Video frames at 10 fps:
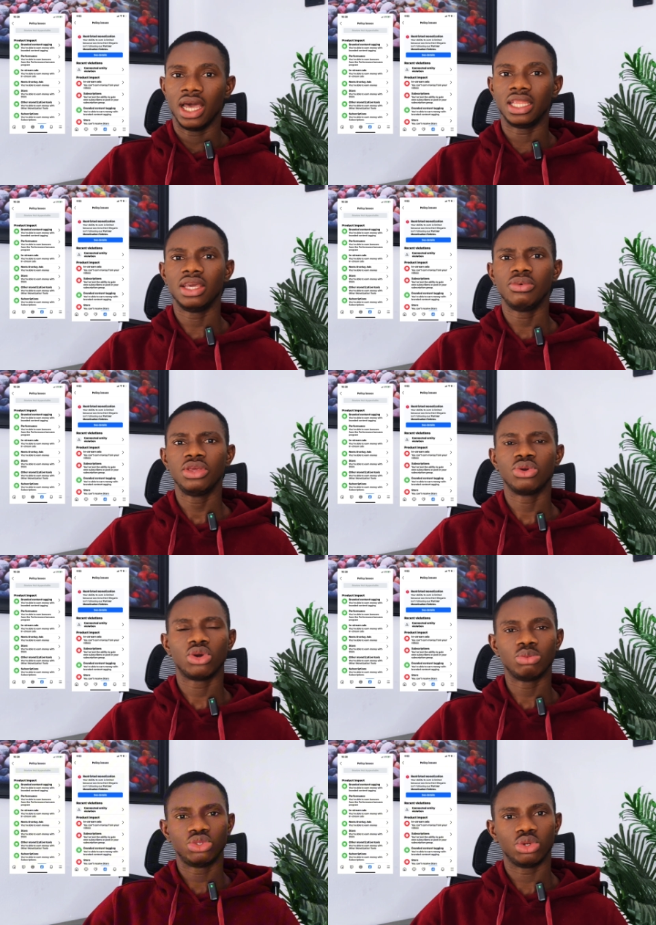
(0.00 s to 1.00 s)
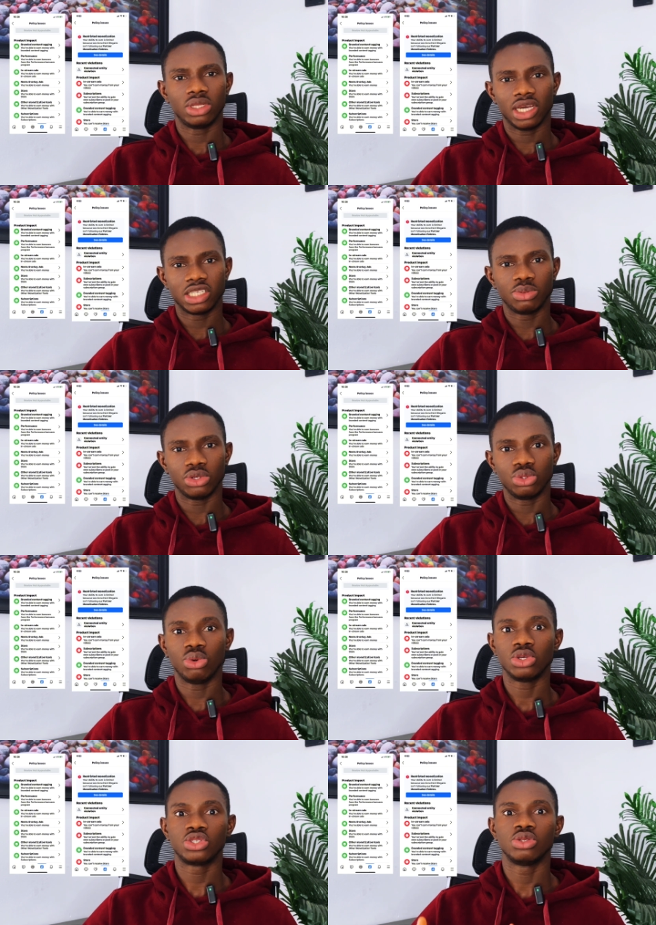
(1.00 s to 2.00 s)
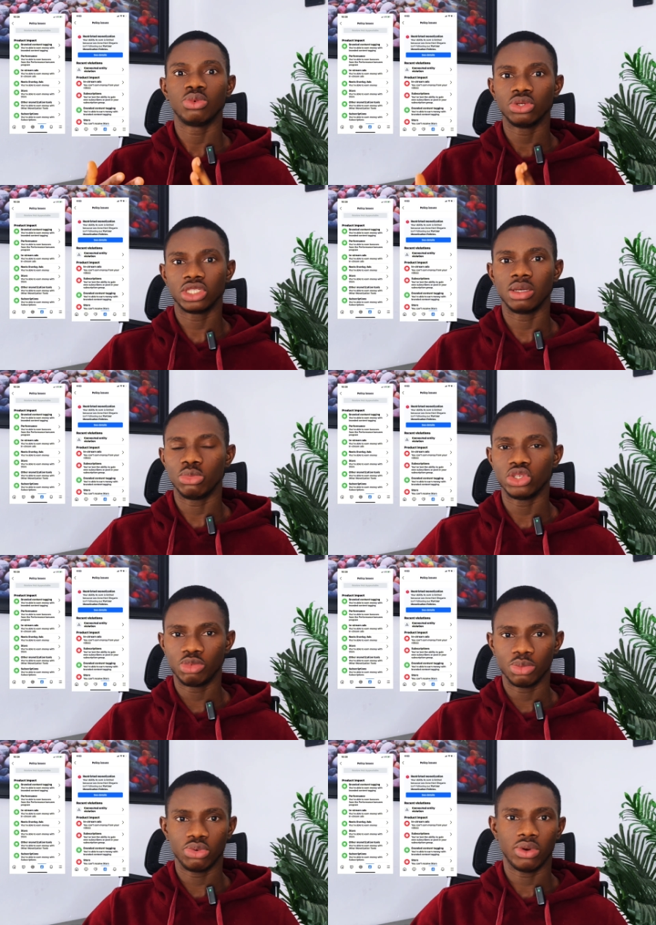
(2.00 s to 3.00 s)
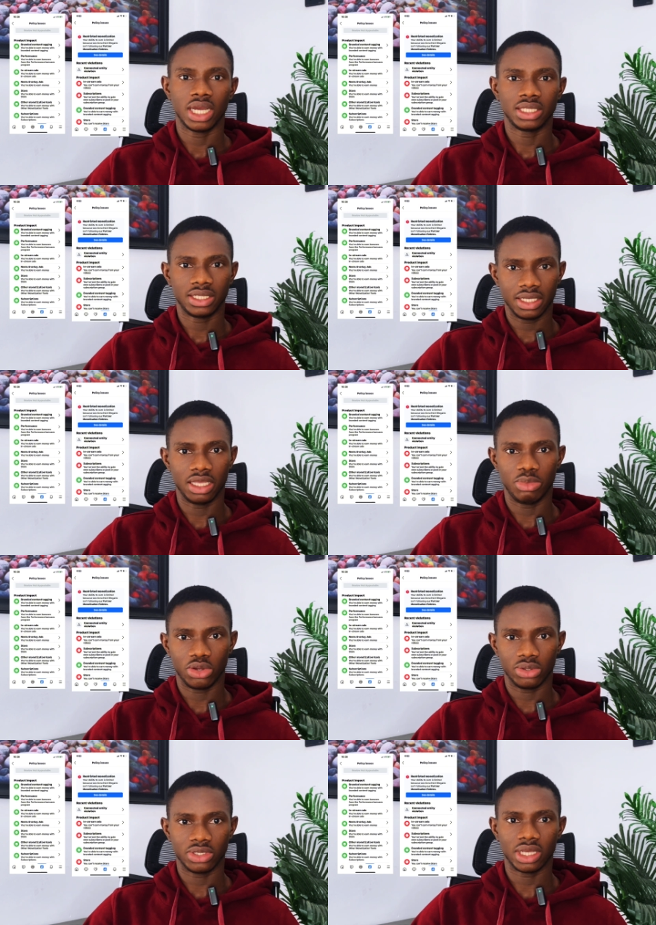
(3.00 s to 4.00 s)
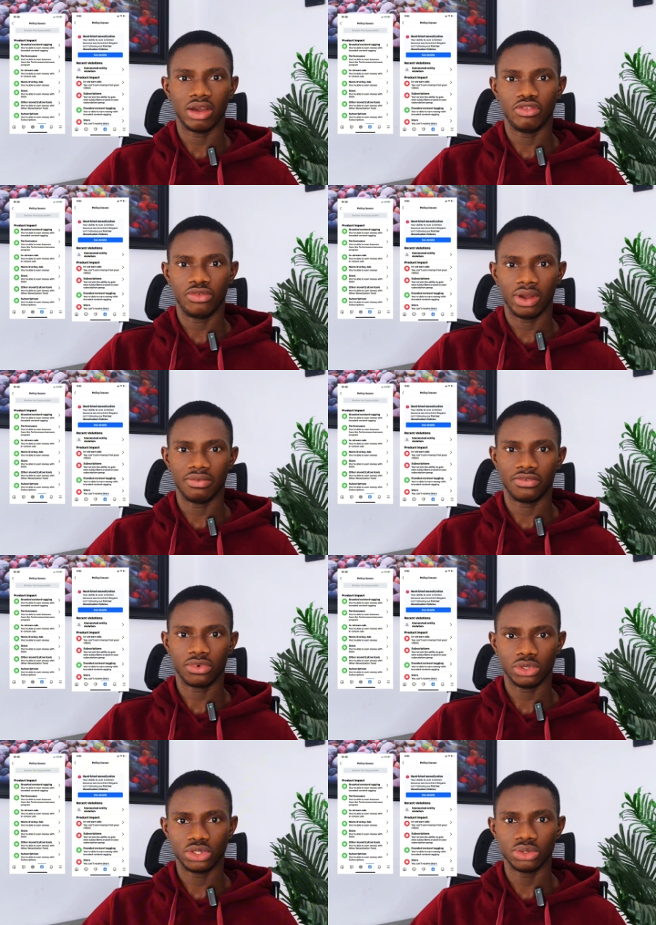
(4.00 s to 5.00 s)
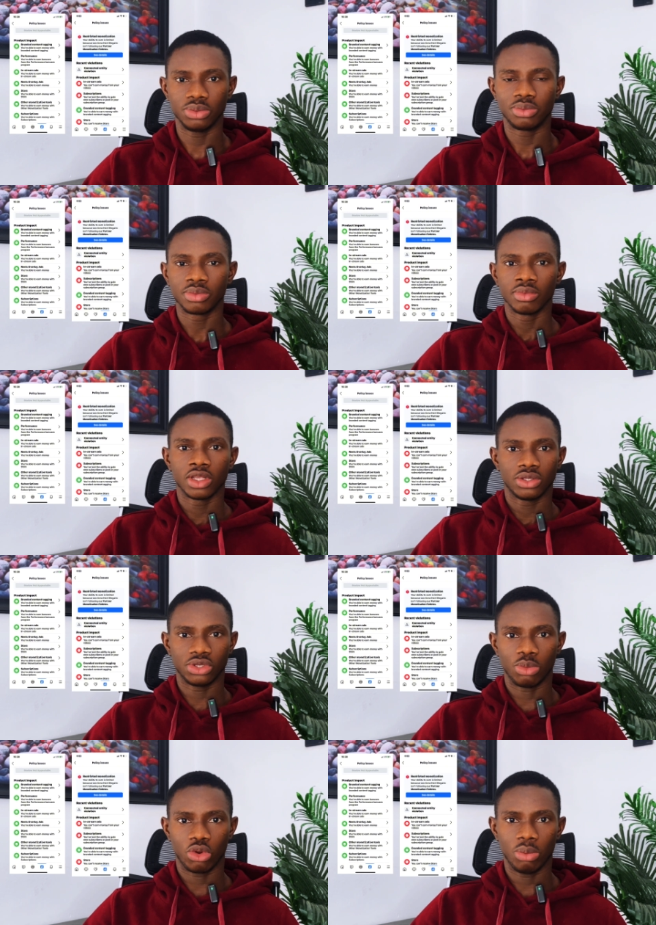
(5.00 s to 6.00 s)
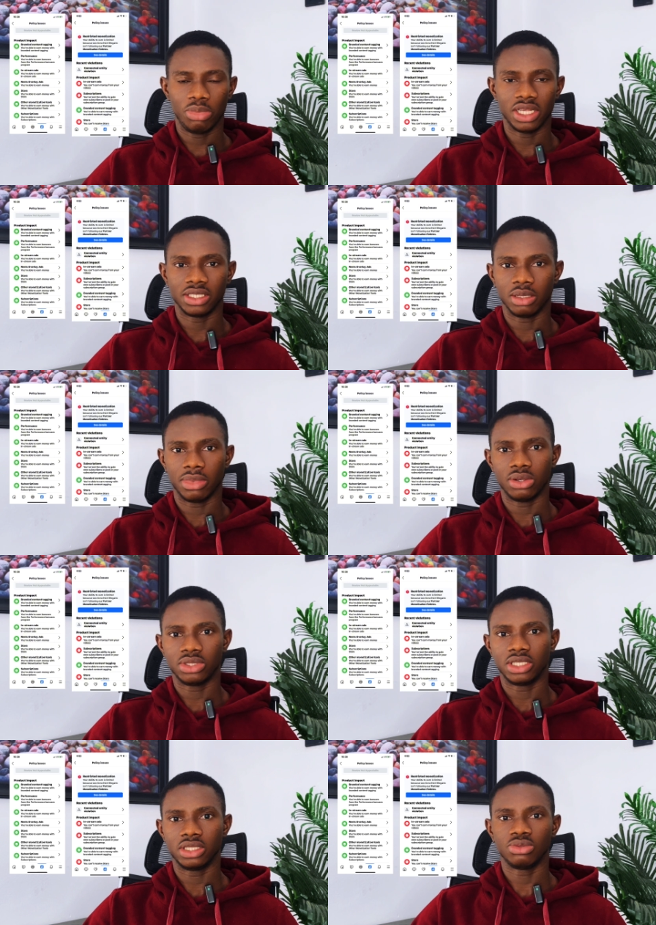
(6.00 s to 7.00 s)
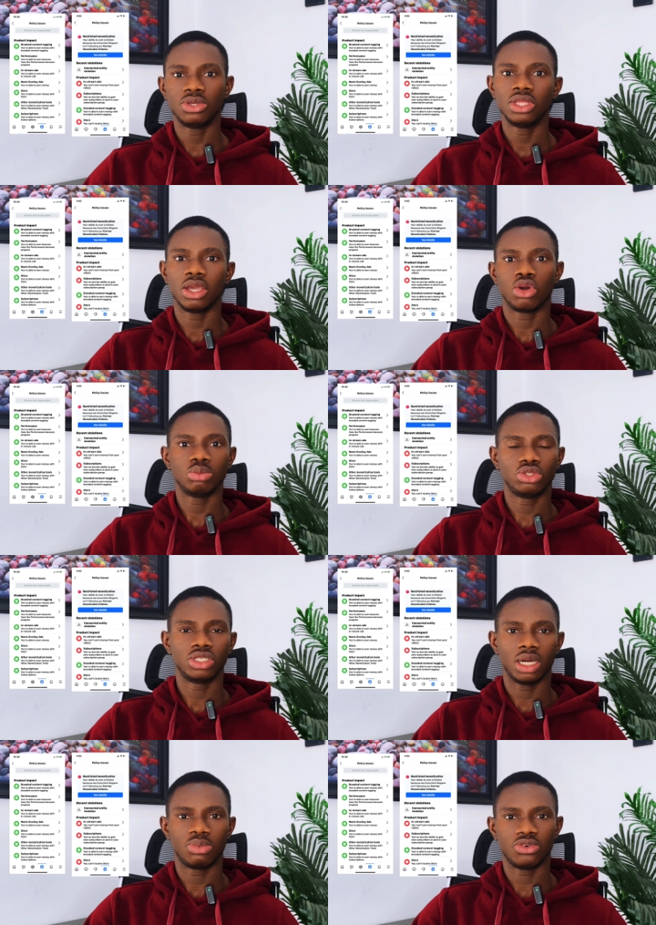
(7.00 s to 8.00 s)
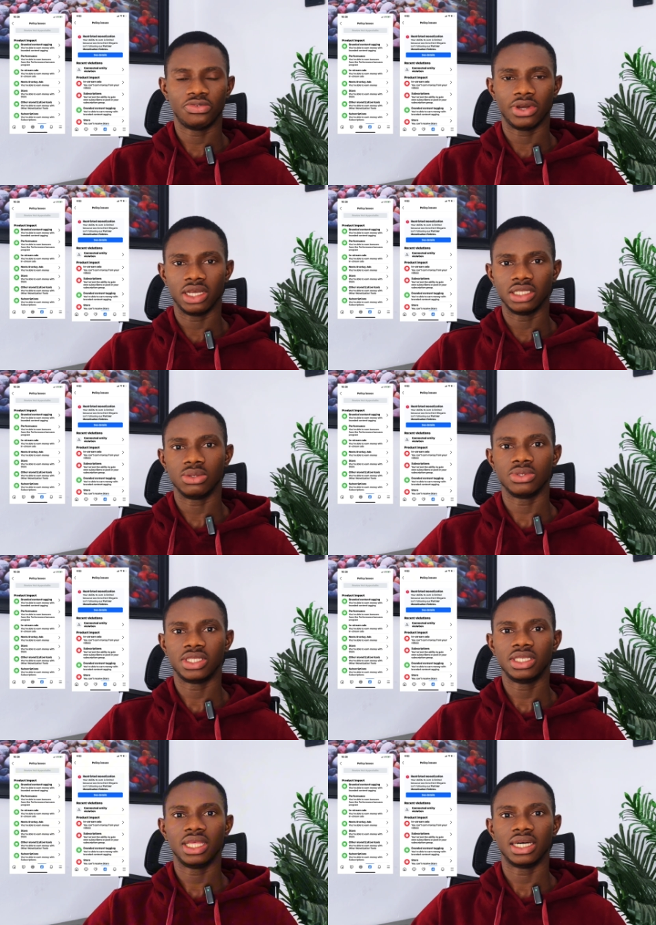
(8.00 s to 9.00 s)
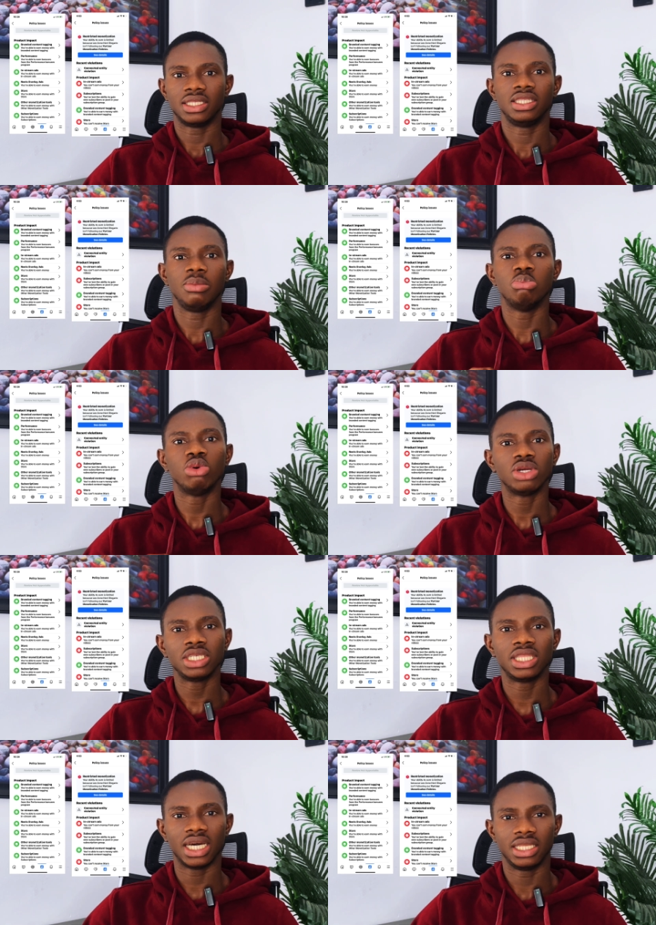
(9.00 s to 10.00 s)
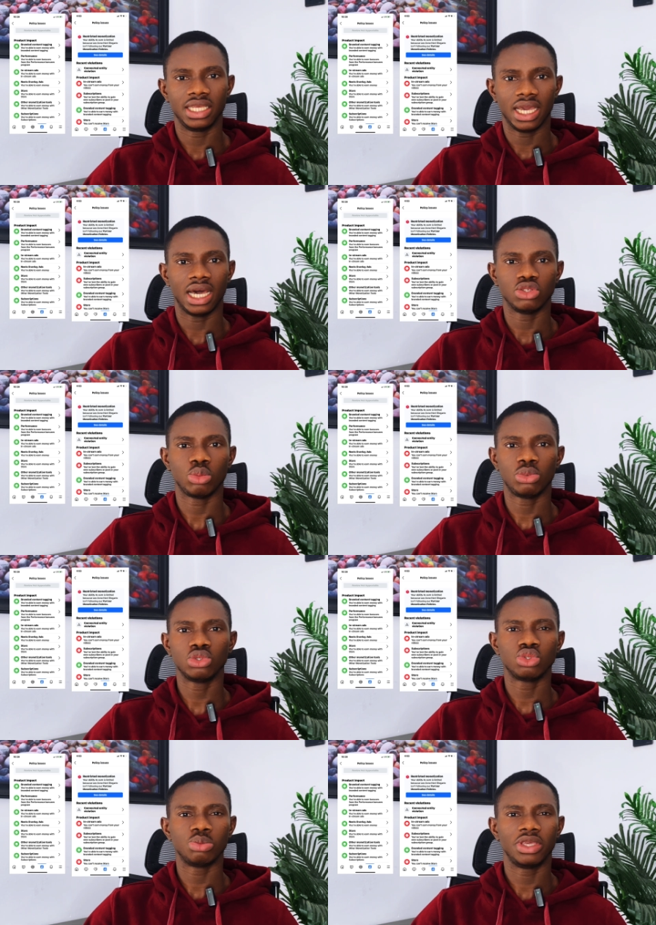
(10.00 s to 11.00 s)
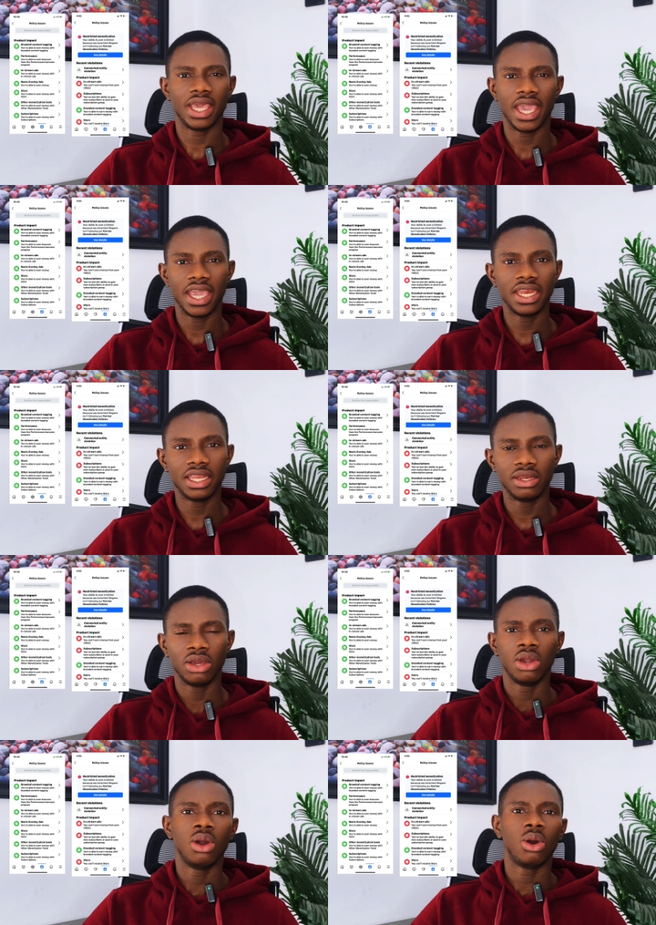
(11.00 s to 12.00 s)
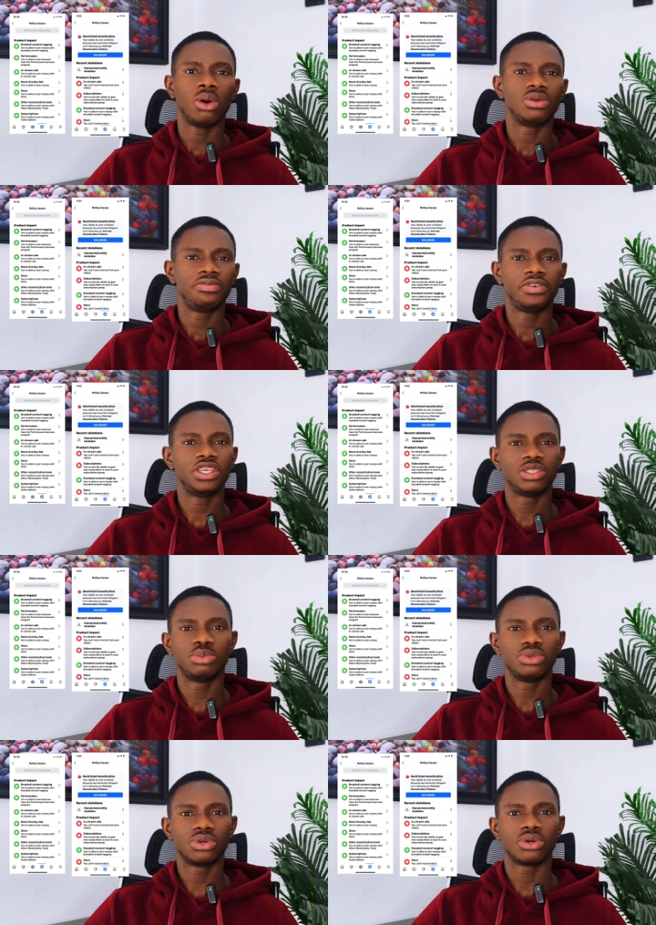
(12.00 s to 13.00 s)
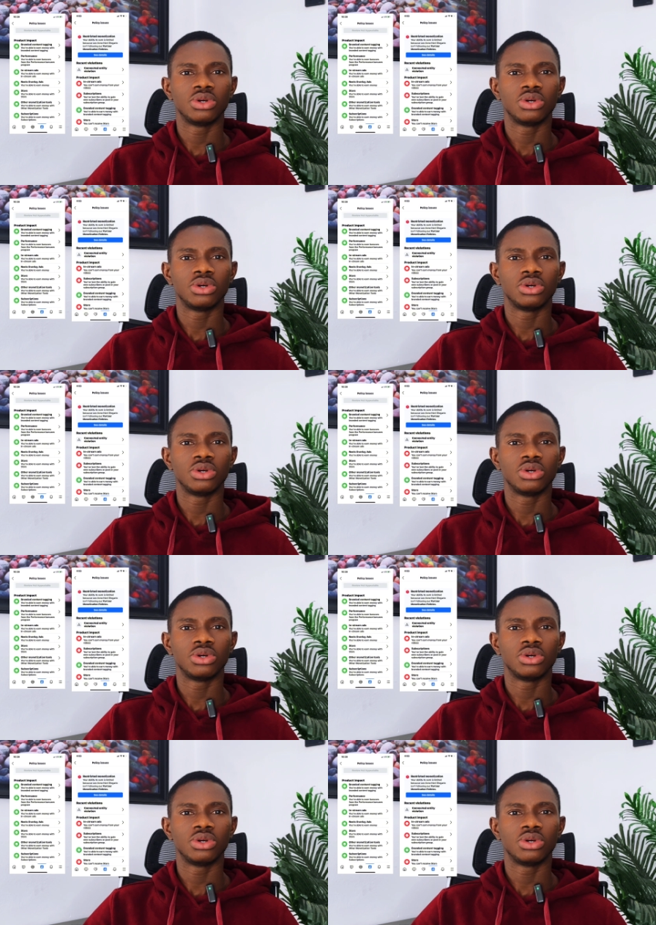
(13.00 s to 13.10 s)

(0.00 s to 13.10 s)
And then when you come to your dashboard, what's what uh, most people are seeing because I've I've gotten some complaints about it. When they come to their profile, they will see that the money that they are supposed to be earning on Facebook